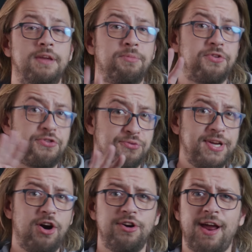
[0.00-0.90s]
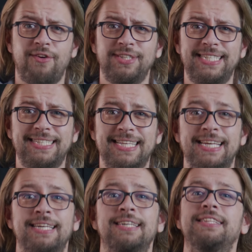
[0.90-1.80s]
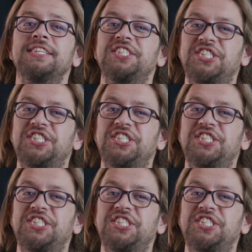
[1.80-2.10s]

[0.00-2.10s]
Number 3 on our list, the